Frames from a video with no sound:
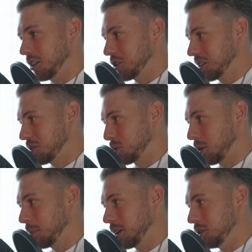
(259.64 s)
just
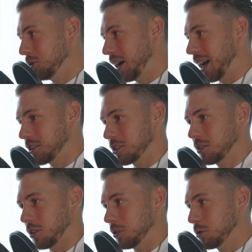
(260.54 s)
drop a new
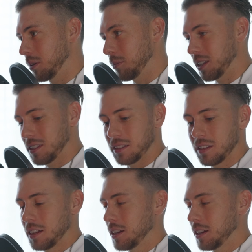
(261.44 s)
action onto a button.